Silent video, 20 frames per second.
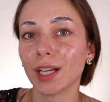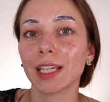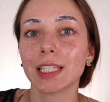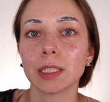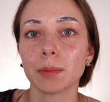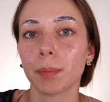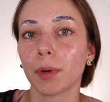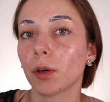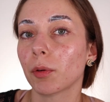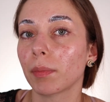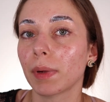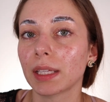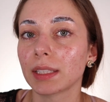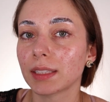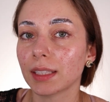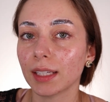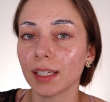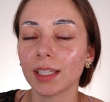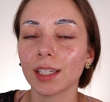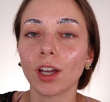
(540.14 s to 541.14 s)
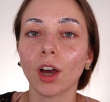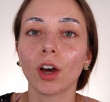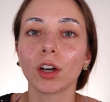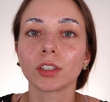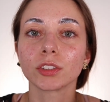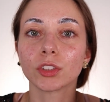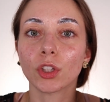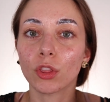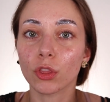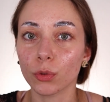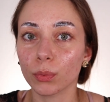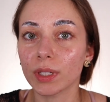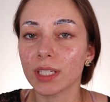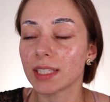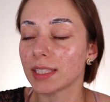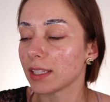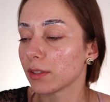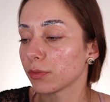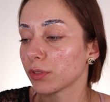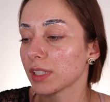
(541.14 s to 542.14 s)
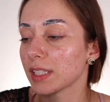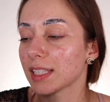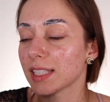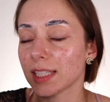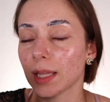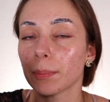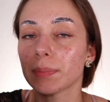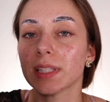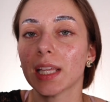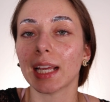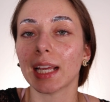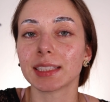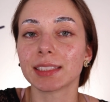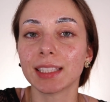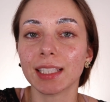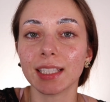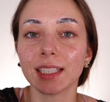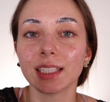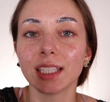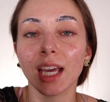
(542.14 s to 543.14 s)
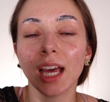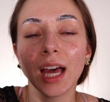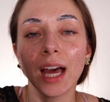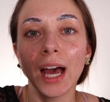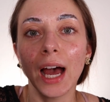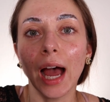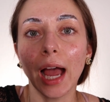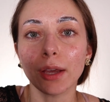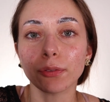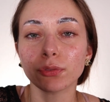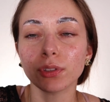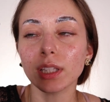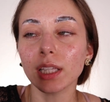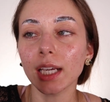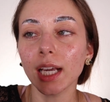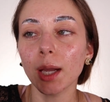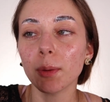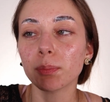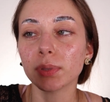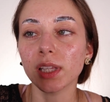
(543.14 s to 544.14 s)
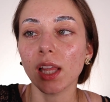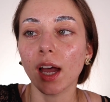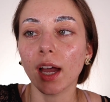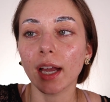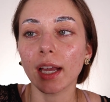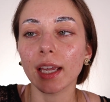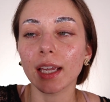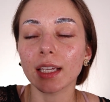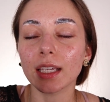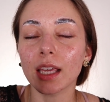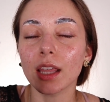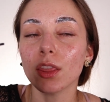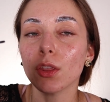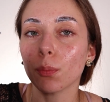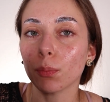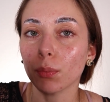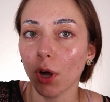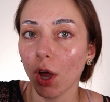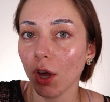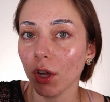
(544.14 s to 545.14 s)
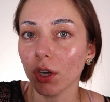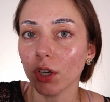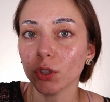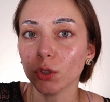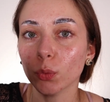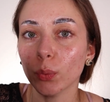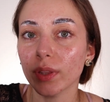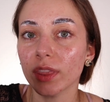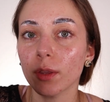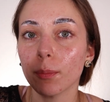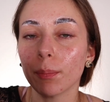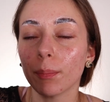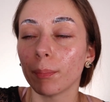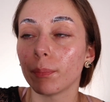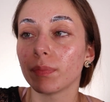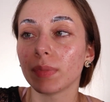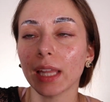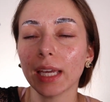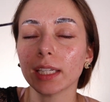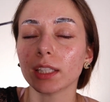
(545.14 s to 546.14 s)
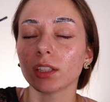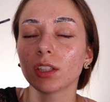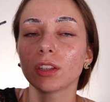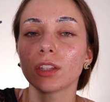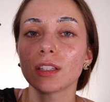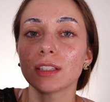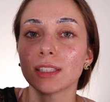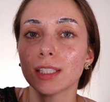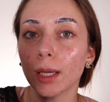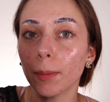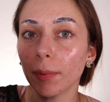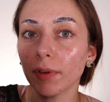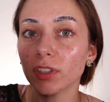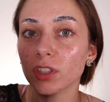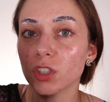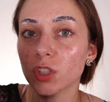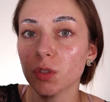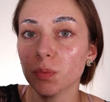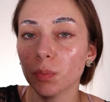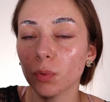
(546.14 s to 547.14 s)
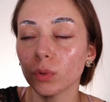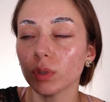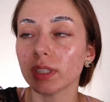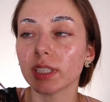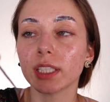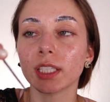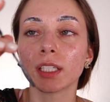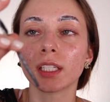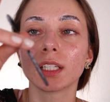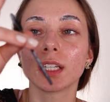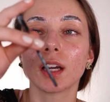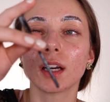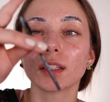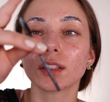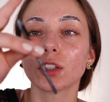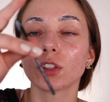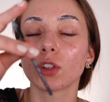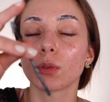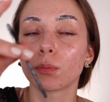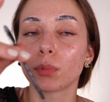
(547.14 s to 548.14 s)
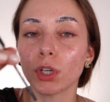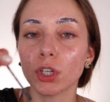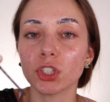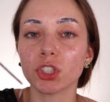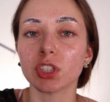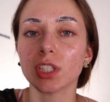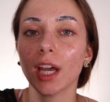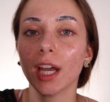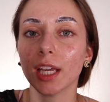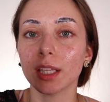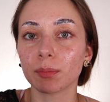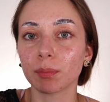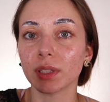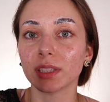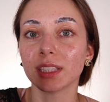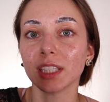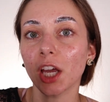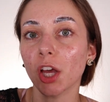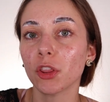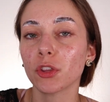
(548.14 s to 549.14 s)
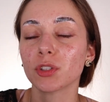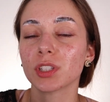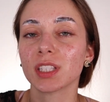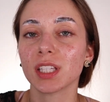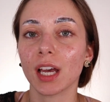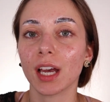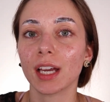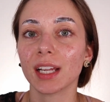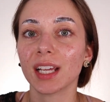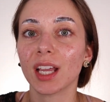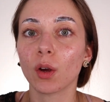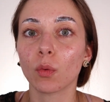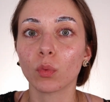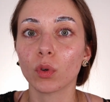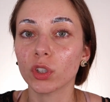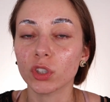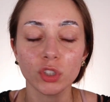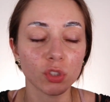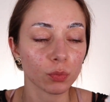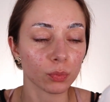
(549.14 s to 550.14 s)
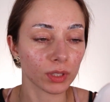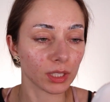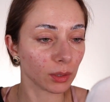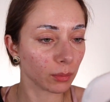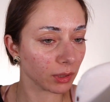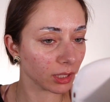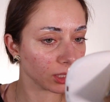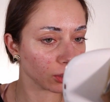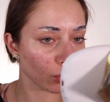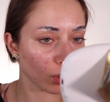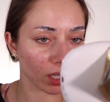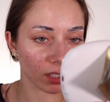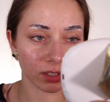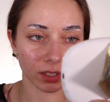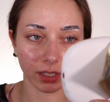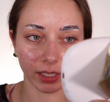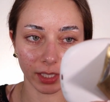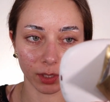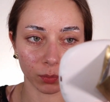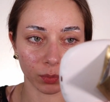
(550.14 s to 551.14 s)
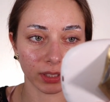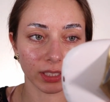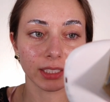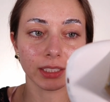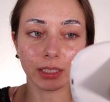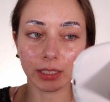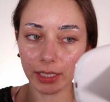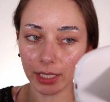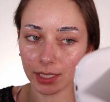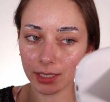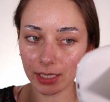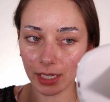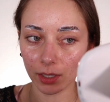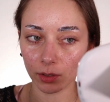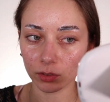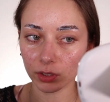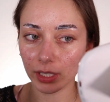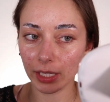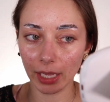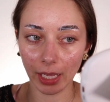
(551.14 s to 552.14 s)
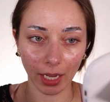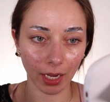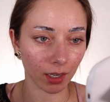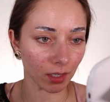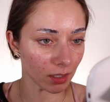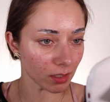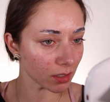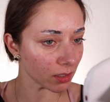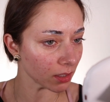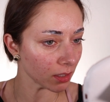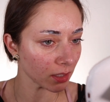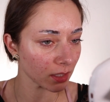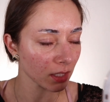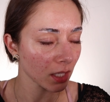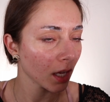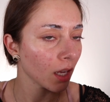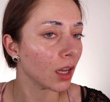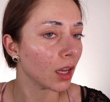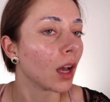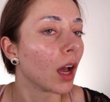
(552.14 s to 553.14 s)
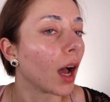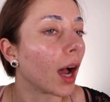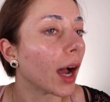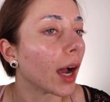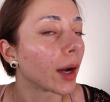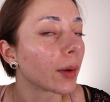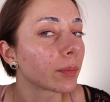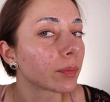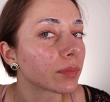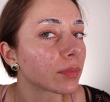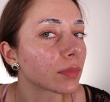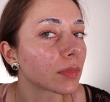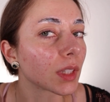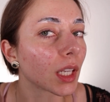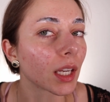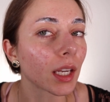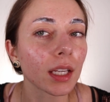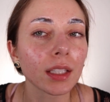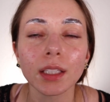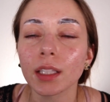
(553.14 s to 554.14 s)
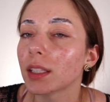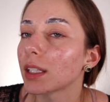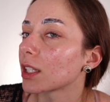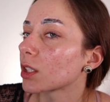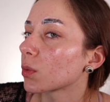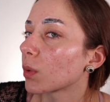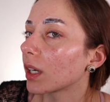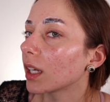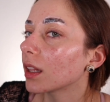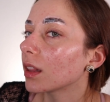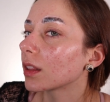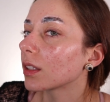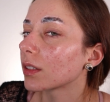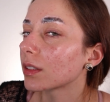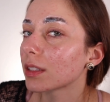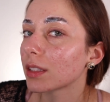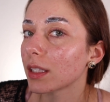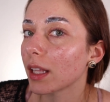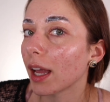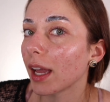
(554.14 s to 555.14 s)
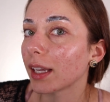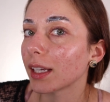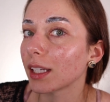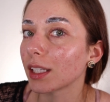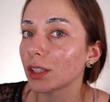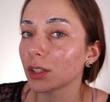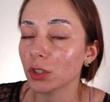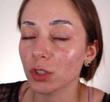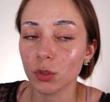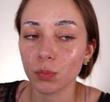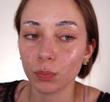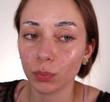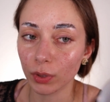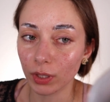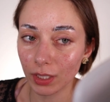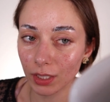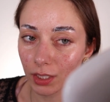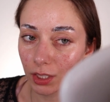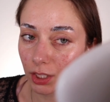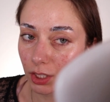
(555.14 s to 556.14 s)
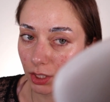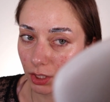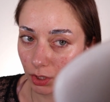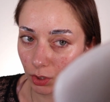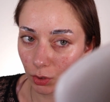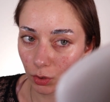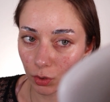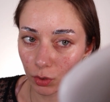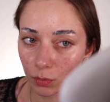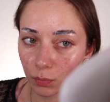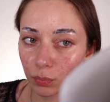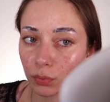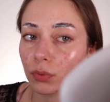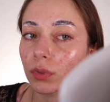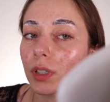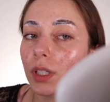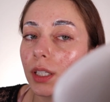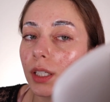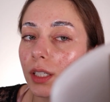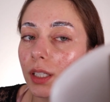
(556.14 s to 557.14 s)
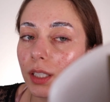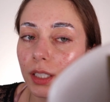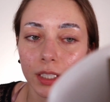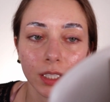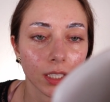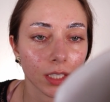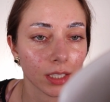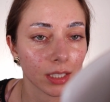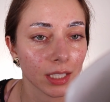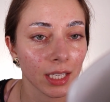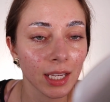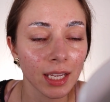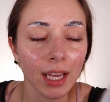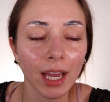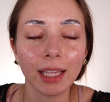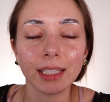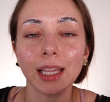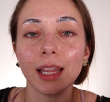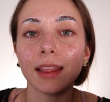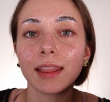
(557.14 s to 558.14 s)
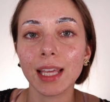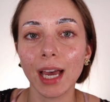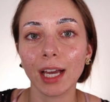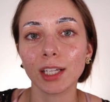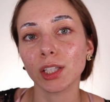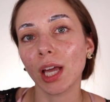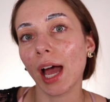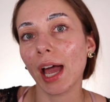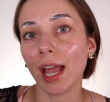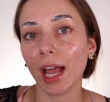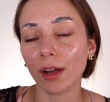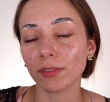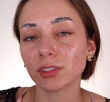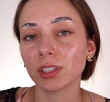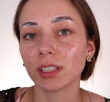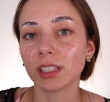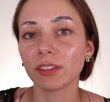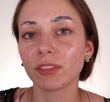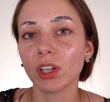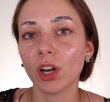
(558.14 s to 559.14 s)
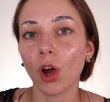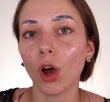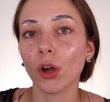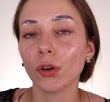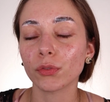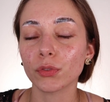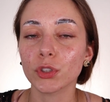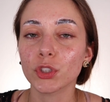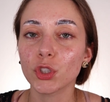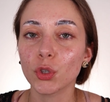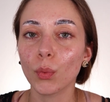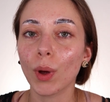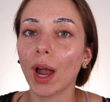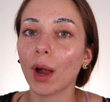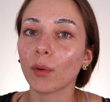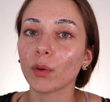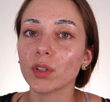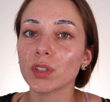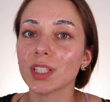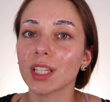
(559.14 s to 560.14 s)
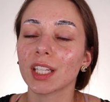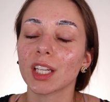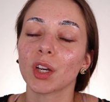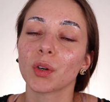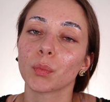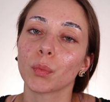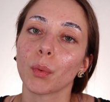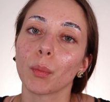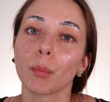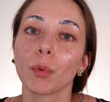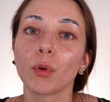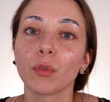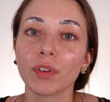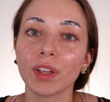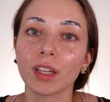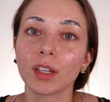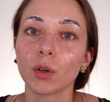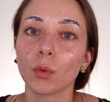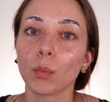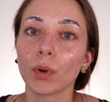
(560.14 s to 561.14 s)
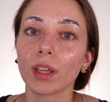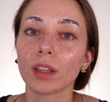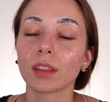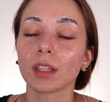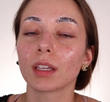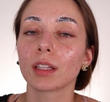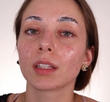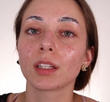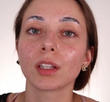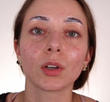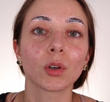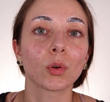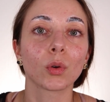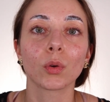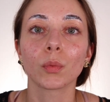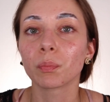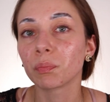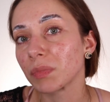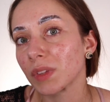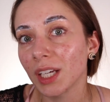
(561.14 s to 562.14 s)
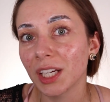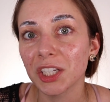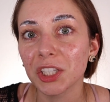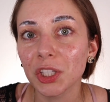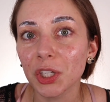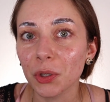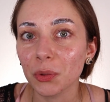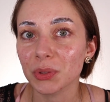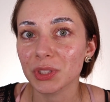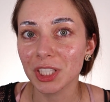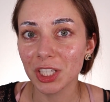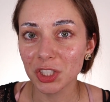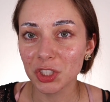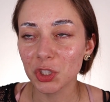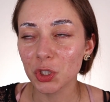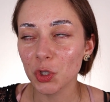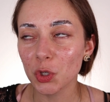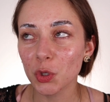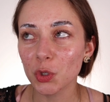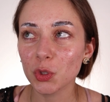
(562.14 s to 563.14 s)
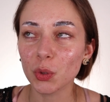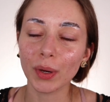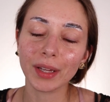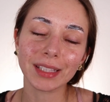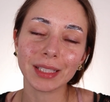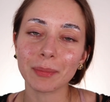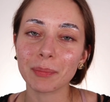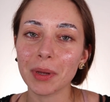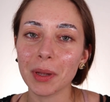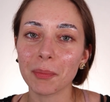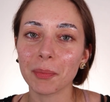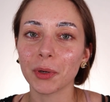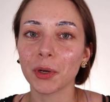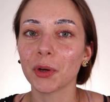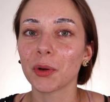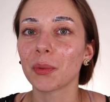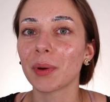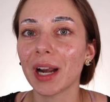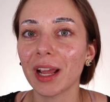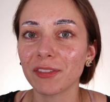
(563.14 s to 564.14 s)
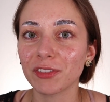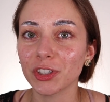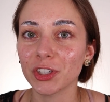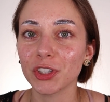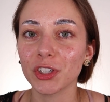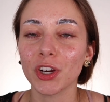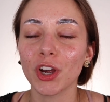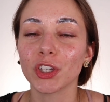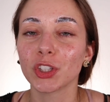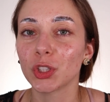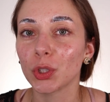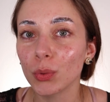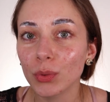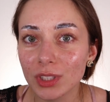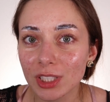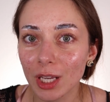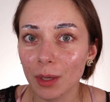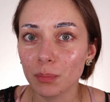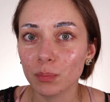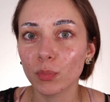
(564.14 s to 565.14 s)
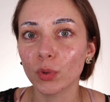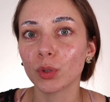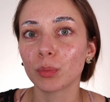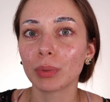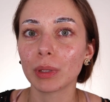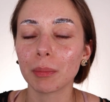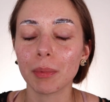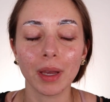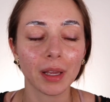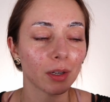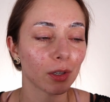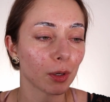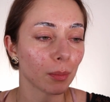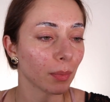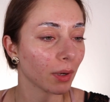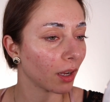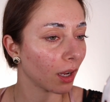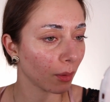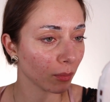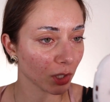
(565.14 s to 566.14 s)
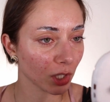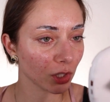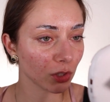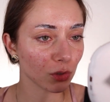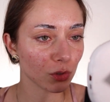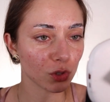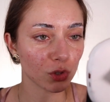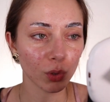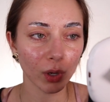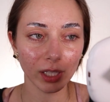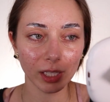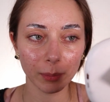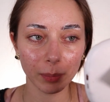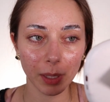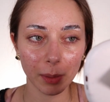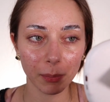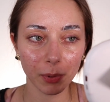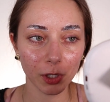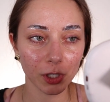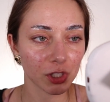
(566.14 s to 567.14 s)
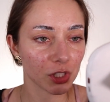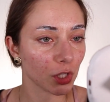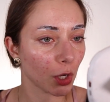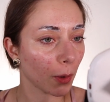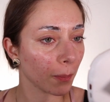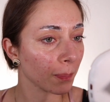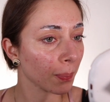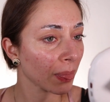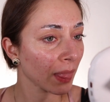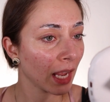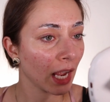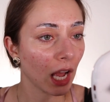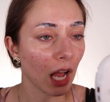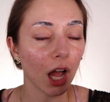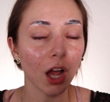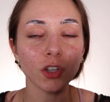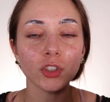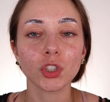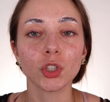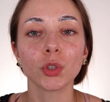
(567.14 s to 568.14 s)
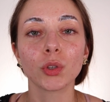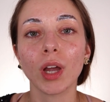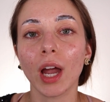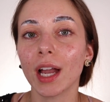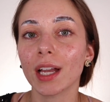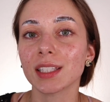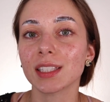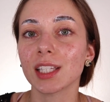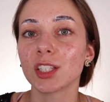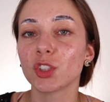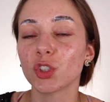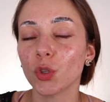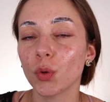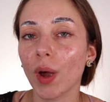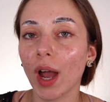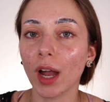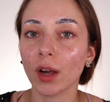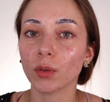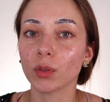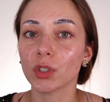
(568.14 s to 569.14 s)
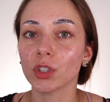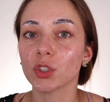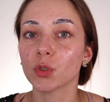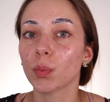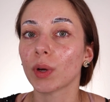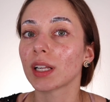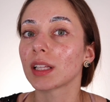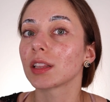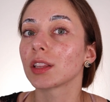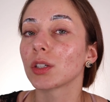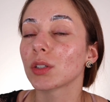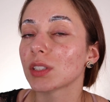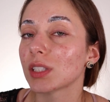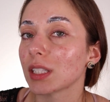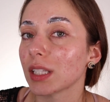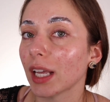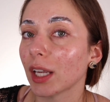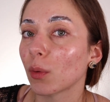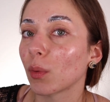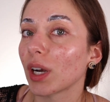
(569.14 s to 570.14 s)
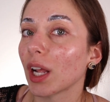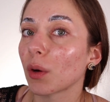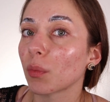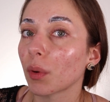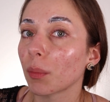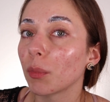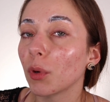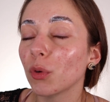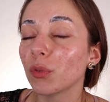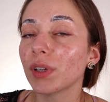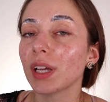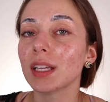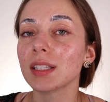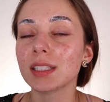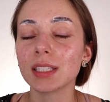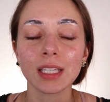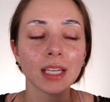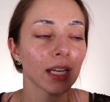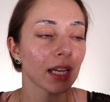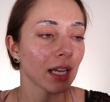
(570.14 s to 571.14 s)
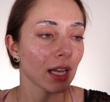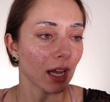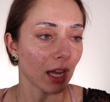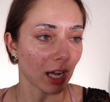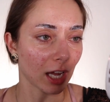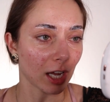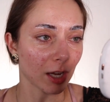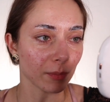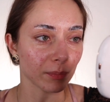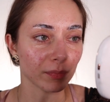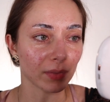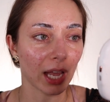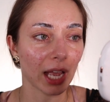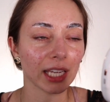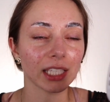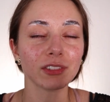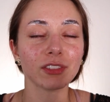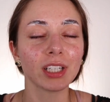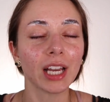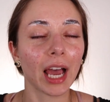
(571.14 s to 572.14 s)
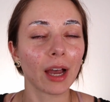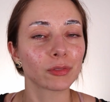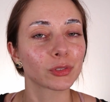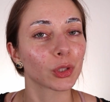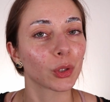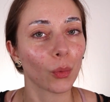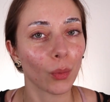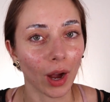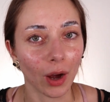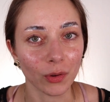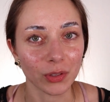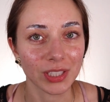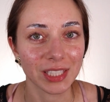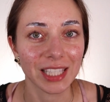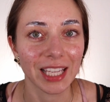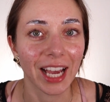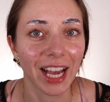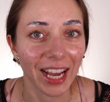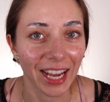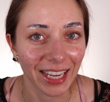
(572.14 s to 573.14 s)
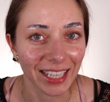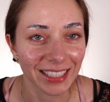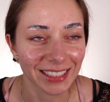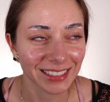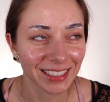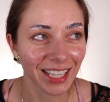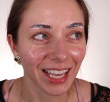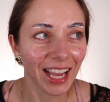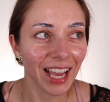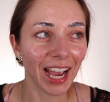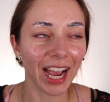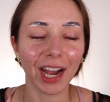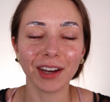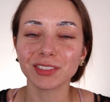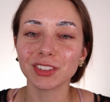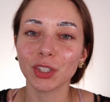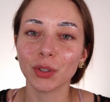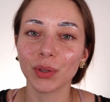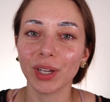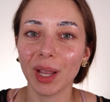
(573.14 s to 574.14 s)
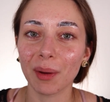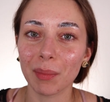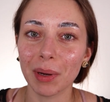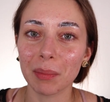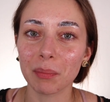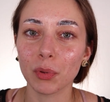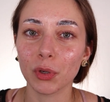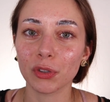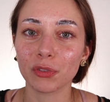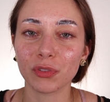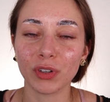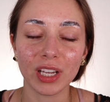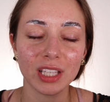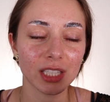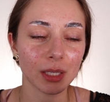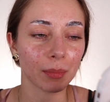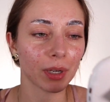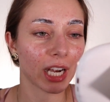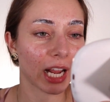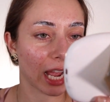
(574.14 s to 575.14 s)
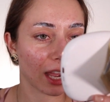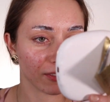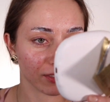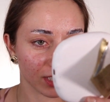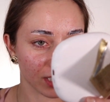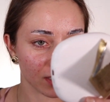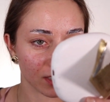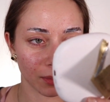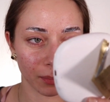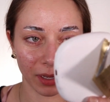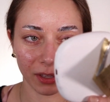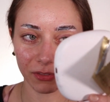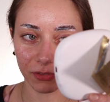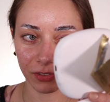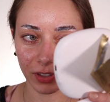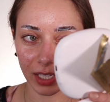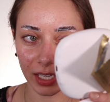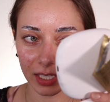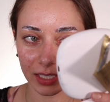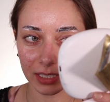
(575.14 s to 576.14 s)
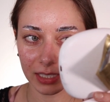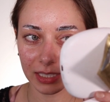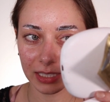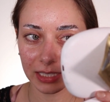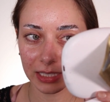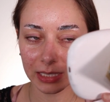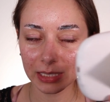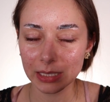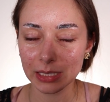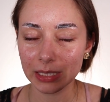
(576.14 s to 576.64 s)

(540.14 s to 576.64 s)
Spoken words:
experimenting on the 3 different steps did, I feel like applying the product with the tip of the spoolie, not the brush side, but the other side, it works really, really well to like really lay down the hairs. And that's what it looks like. It looks pretty cute, pretty good. And then that I have to leave it on for 2 hours and then remove it with a little, you know, tissue, toilet paper, whatever. A Q-tip would be better, but I'm gonna use toilet paper. So I'll show you guys in 2 hours what it looks like when I remove it. I even have to go outside. I have to go get my boyfriend, so I'm gonna have this on my face